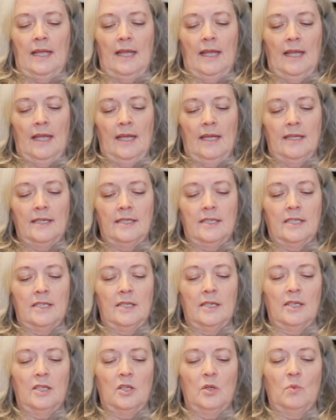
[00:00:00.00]
And
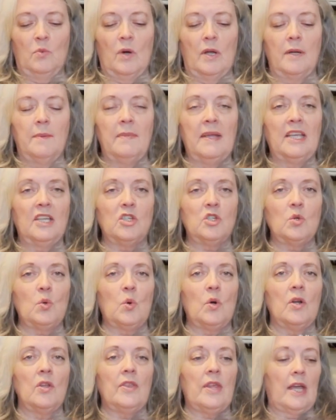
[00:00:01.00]
you want to make
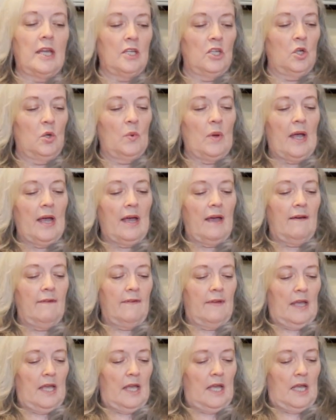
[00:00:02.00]
sure that you
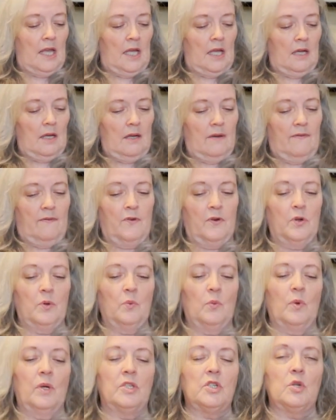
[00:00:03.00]
have for
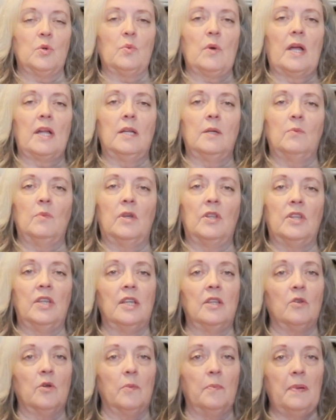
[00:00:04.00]
what you're writing with,
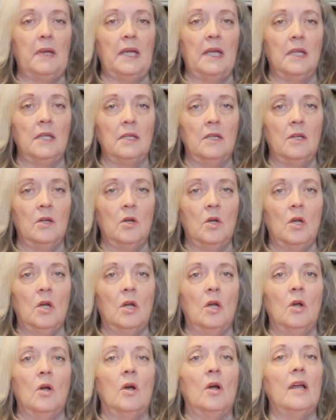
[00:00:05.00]
either a pen
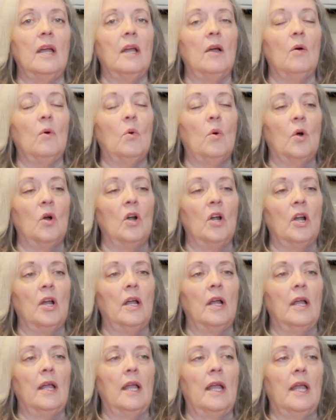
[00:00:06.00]
or
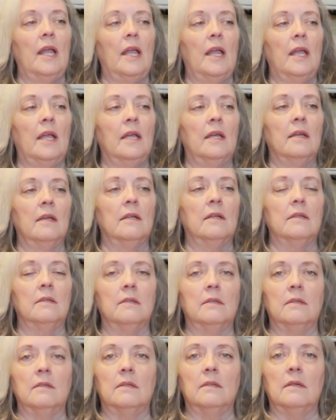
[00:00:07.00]
I
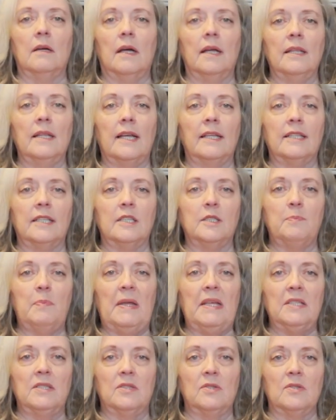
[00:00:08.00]
like these
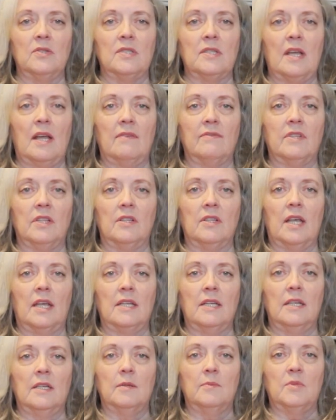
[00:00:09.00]
pencils that have the
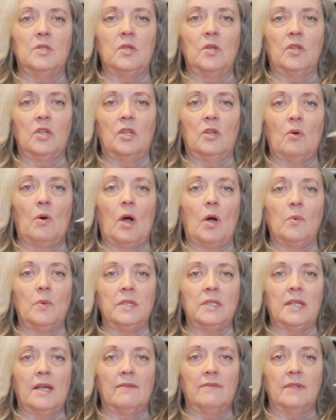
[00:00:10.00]
lead in them so that you
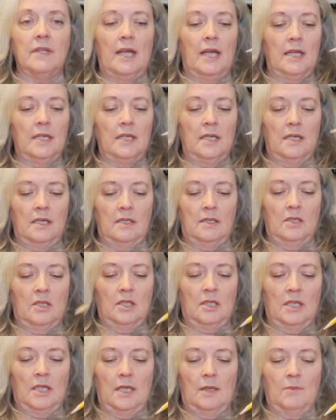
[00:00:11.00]
always have lead and you
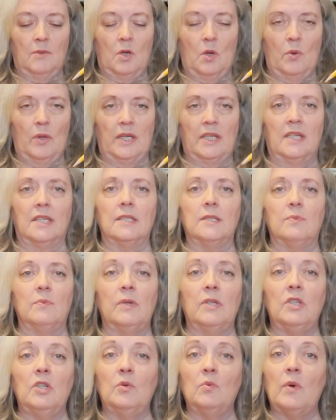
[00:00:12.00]
can keep going. Because
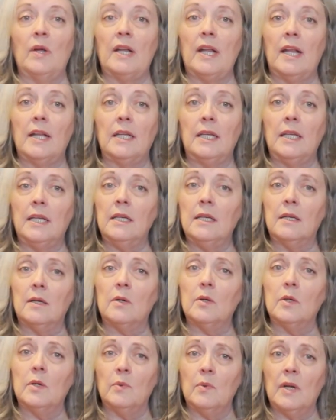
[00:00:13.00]
when you run out of ink
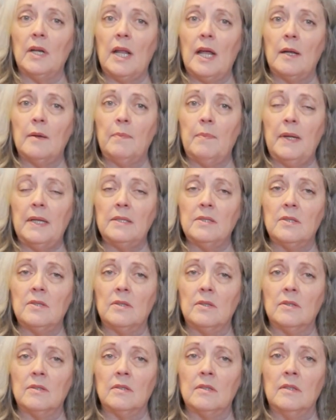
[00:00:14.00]
or you run out of
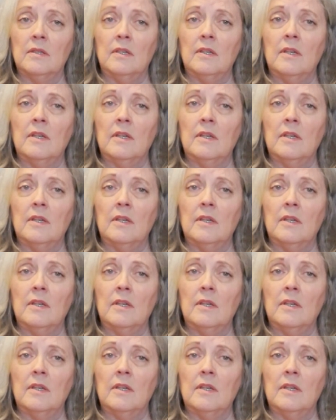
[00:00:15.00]
pencil,